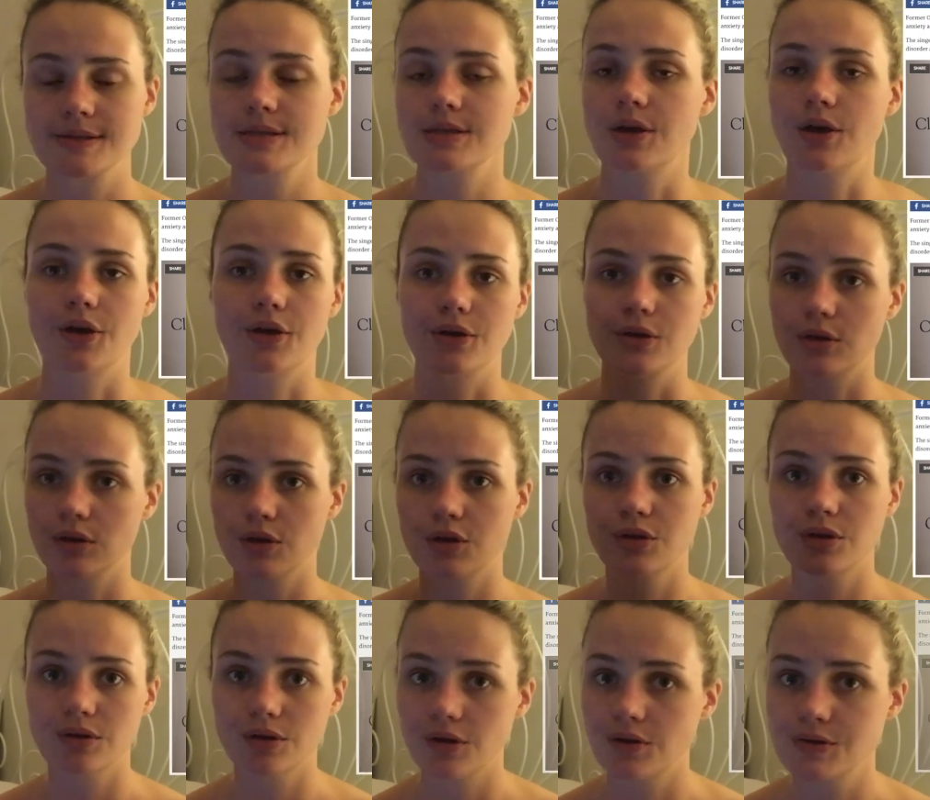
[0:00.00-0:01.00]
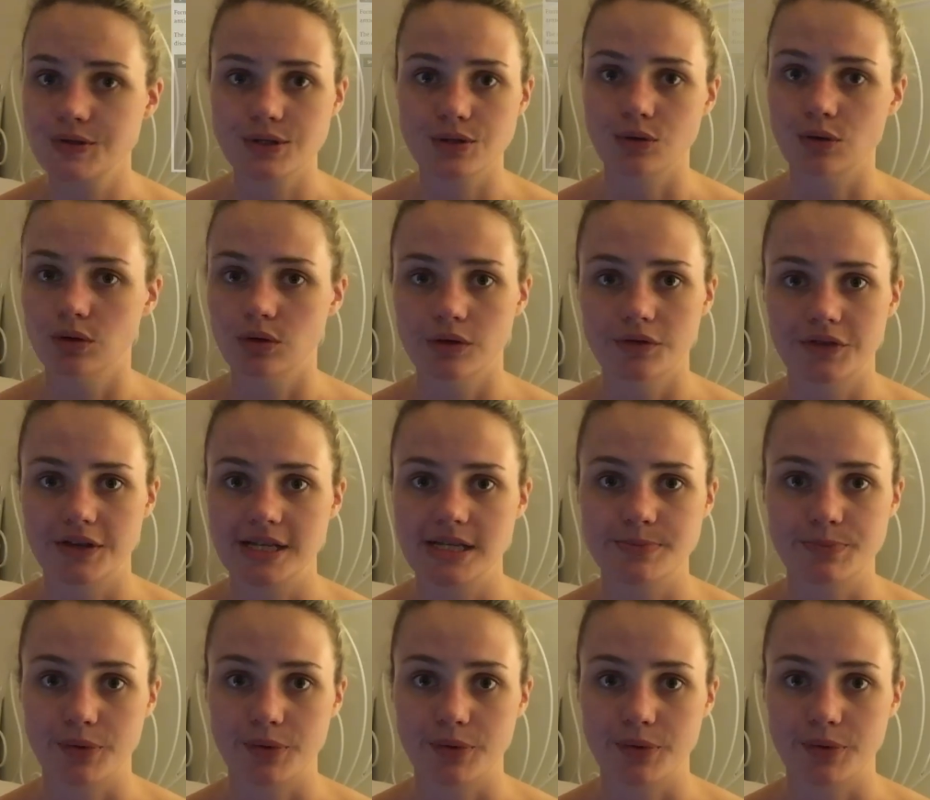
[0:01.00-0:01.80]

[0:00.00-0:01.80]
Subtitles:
So kudos to all of these